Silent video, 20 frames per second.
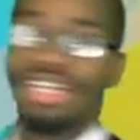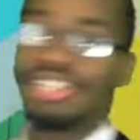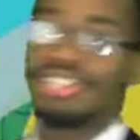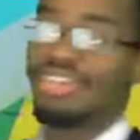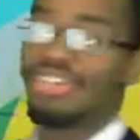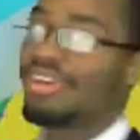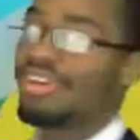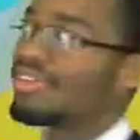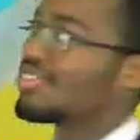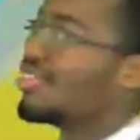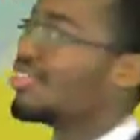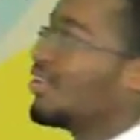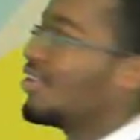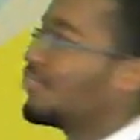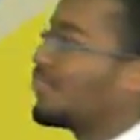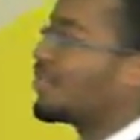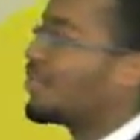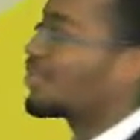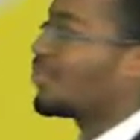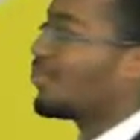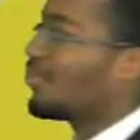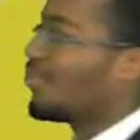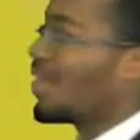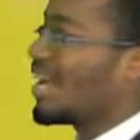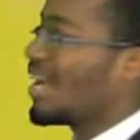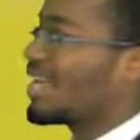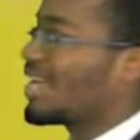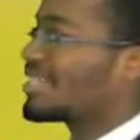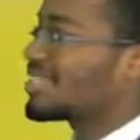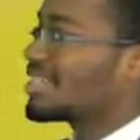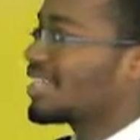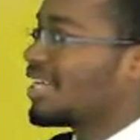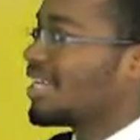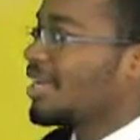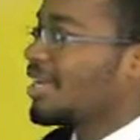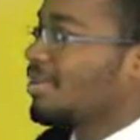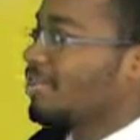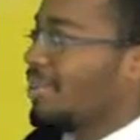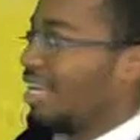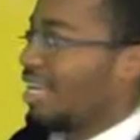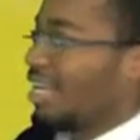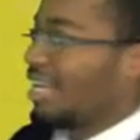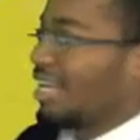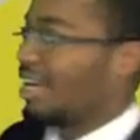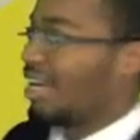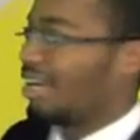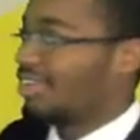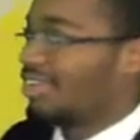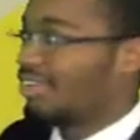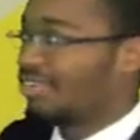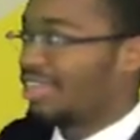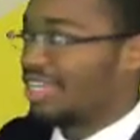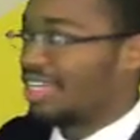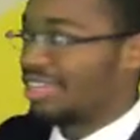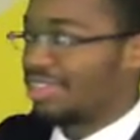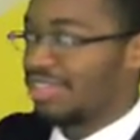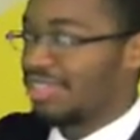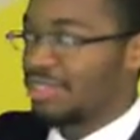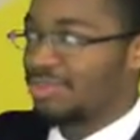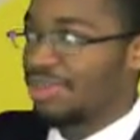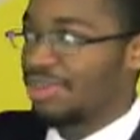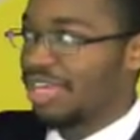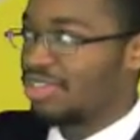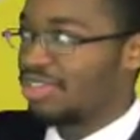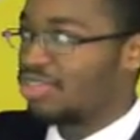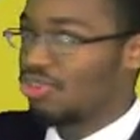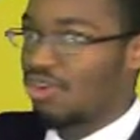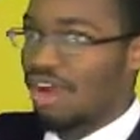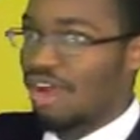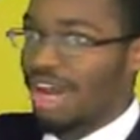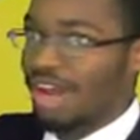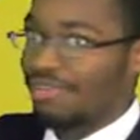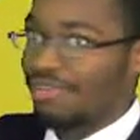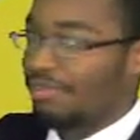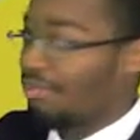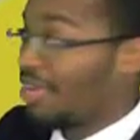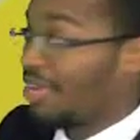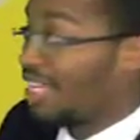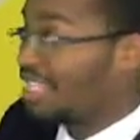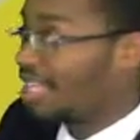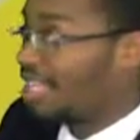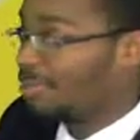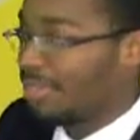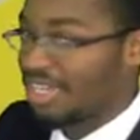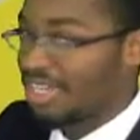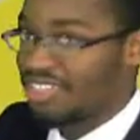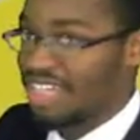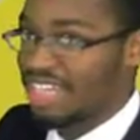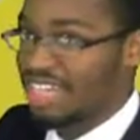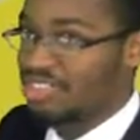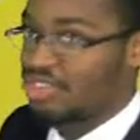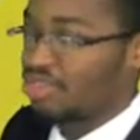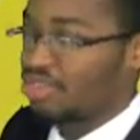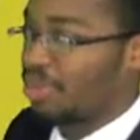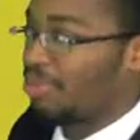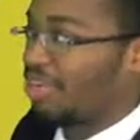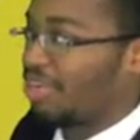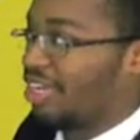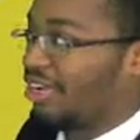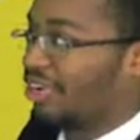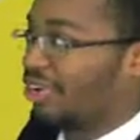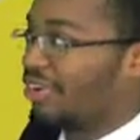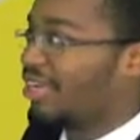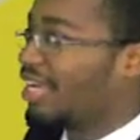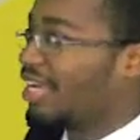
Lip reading: starts off with the west being underneath this big trough, a big dip in a jet stream here,